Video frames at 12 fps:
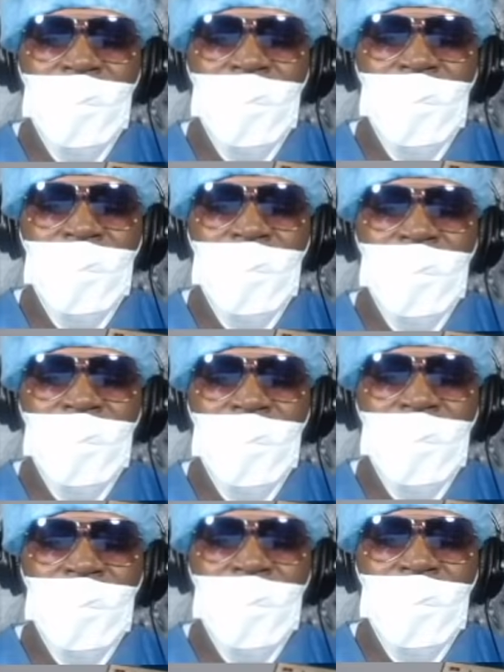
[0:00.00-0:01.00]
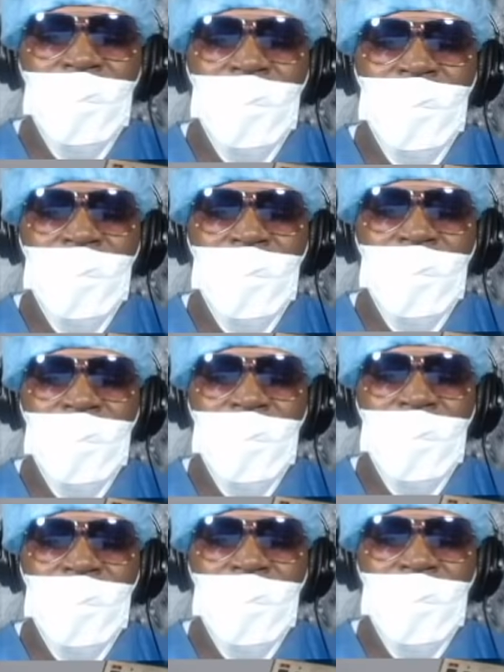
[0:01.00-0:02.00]
all of these things. But the bottom line
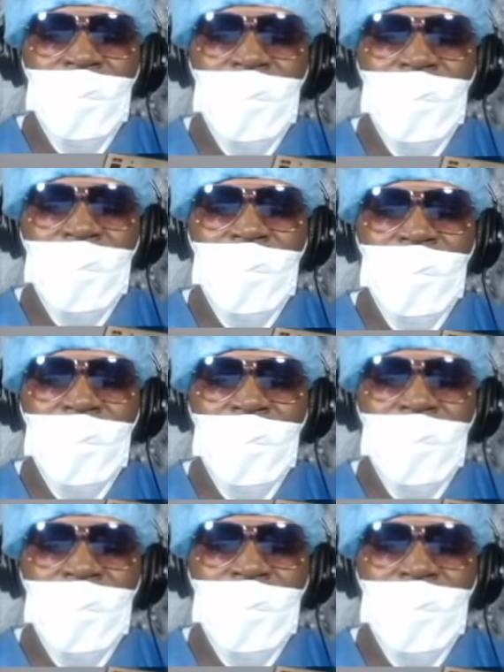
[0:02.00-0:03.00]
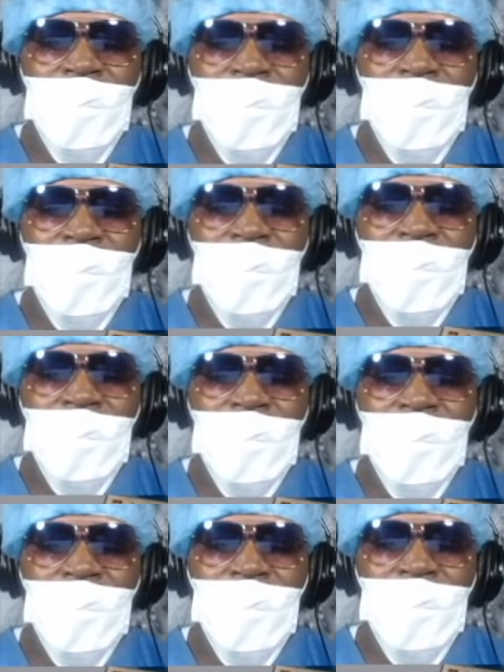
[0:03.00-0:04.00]
is, you're only a
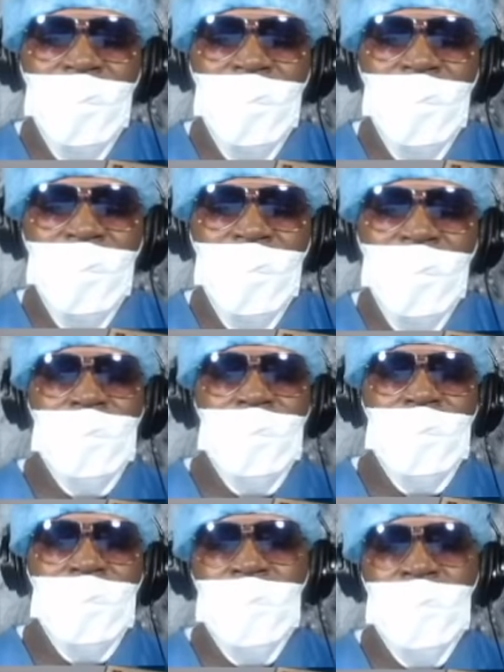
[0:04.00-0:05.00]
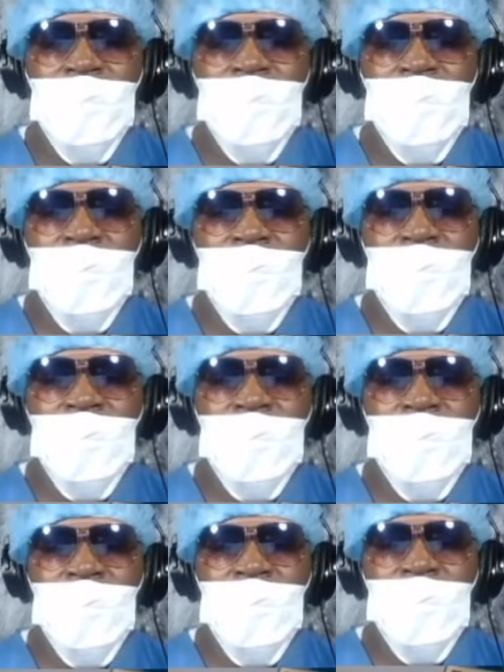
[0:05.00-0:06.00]
prize if you represent
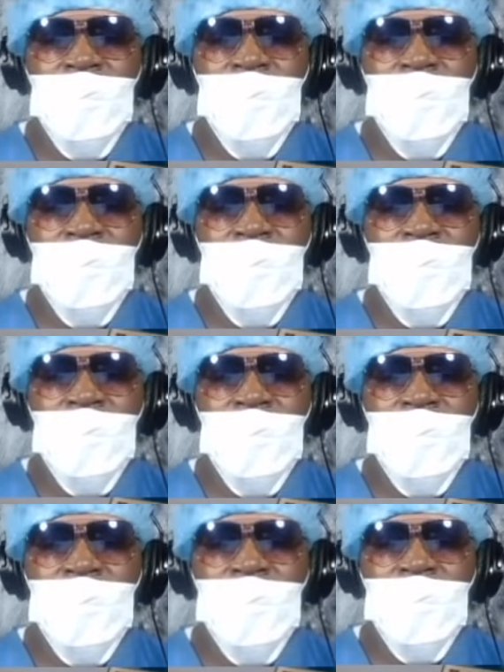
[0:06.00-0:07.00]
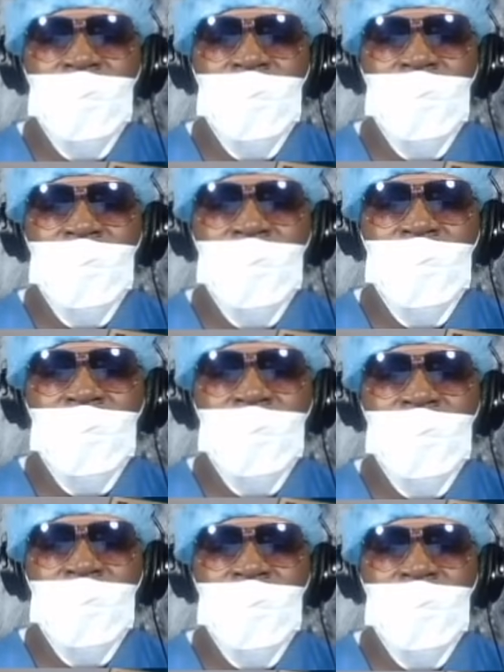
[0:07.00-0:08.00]
yourself as a prize.
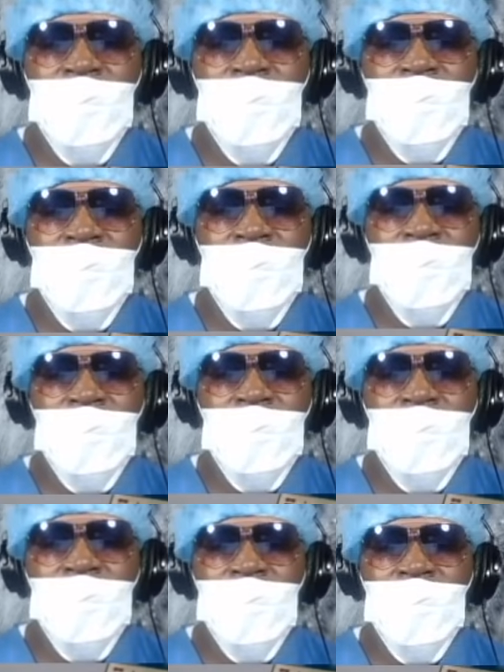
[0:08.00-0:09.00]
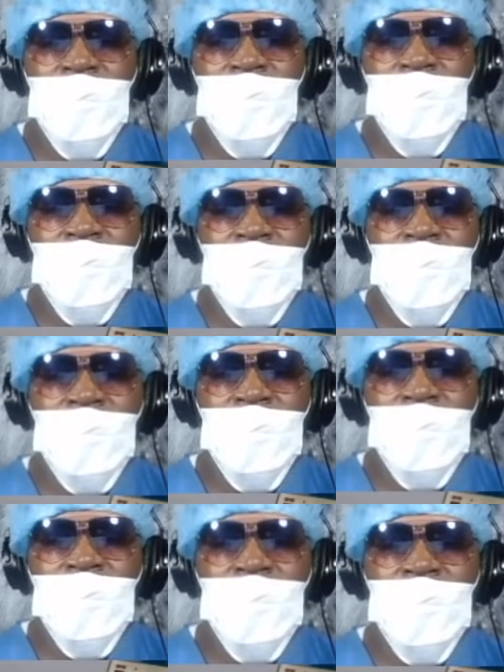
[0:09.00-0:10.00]
You're only a prize
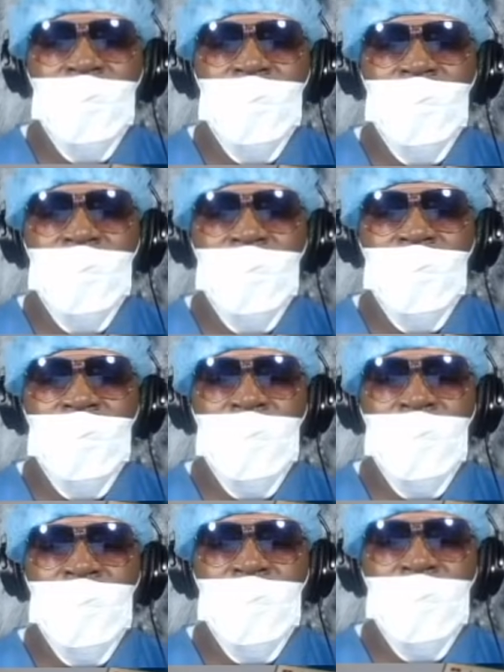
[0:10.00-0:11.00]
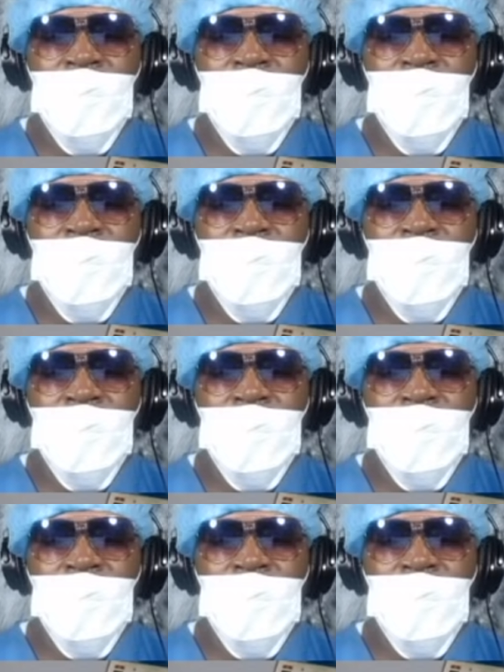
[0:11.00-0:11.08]
if you represent yourself as a